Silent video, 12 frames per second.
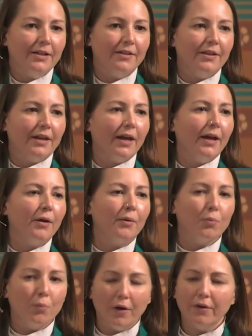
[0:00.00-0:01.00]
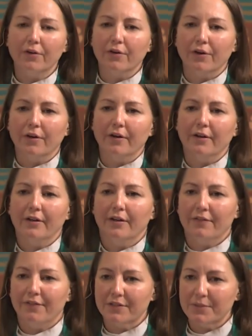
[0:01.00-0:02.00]
that I wonder
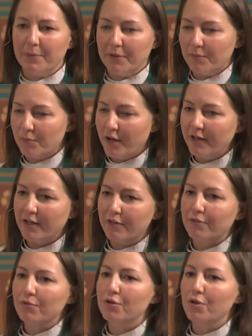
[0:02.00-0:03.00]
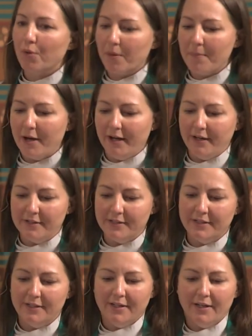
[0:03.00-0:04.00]
if it's been running through your mind
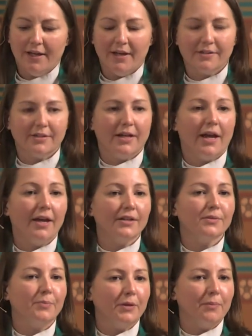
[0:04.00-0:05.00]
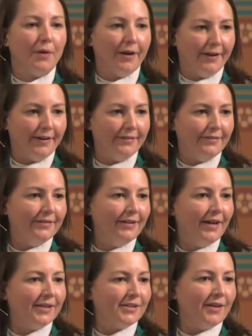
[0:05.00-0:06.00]
as it has been mine
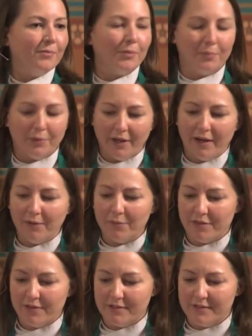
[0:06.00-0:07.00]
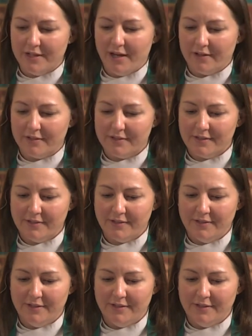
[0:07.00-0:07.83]
as I've been playing with this text.